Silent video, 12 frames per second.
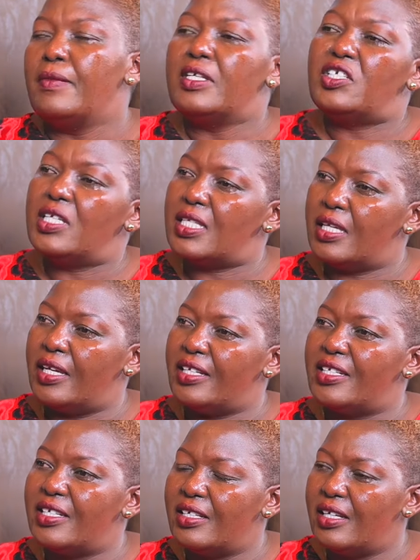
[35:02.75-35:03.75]
She said,
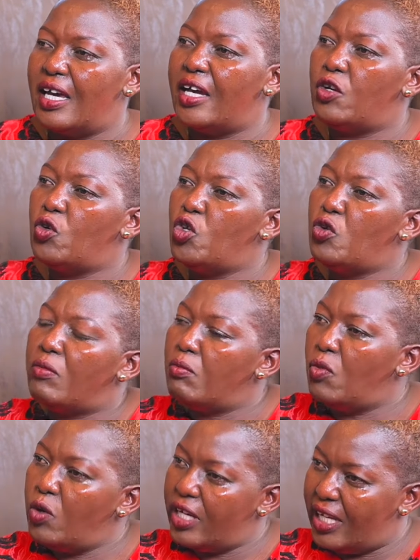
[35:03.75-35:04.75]
"I know you are
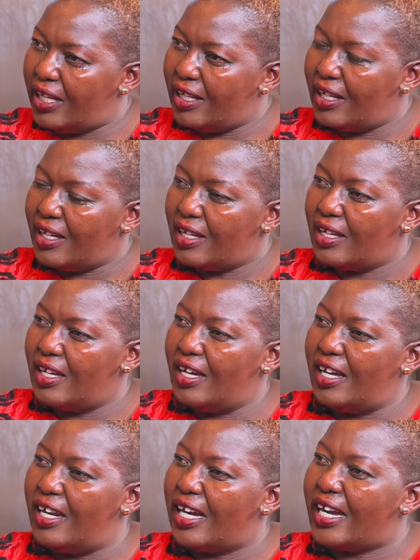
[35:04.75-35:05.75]
mourning
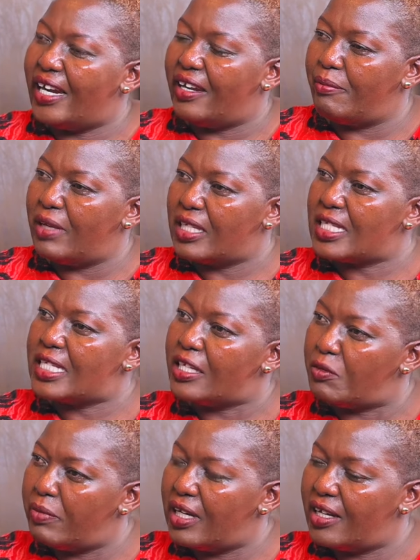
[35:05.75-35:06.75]
an academic
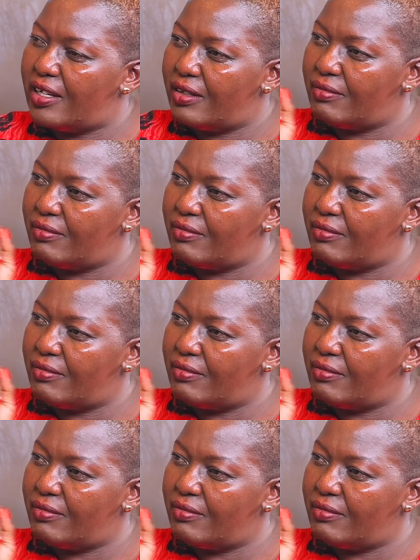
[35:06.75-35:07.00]
setback.